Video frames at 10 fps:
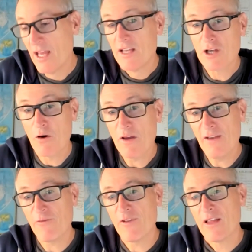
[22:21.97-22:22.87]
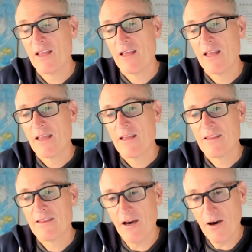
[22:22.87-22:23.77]
So if
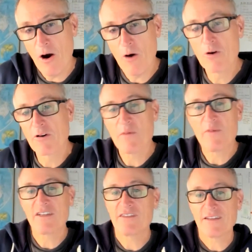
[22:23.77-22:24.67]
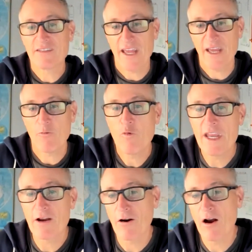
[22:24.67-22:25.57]
the owner of the business and
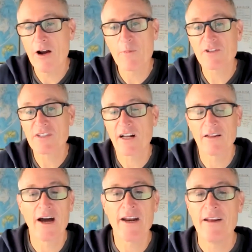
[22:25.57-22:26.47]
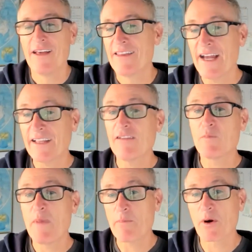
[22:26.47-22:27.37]
we are 100% aligned, that gives
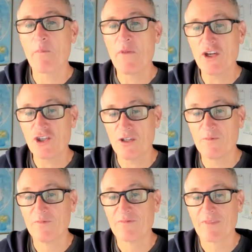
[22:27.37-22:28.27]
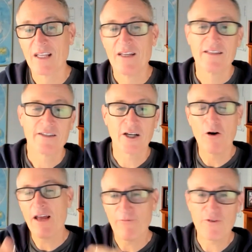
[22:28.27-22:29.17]
me permission to go,
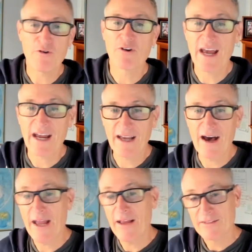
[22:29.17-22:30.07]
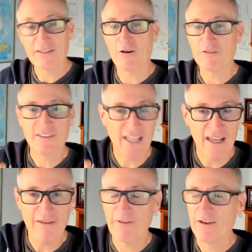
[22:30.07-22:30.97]
if you were that guy, to go,
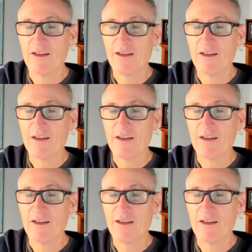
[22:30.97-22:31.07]
Dave,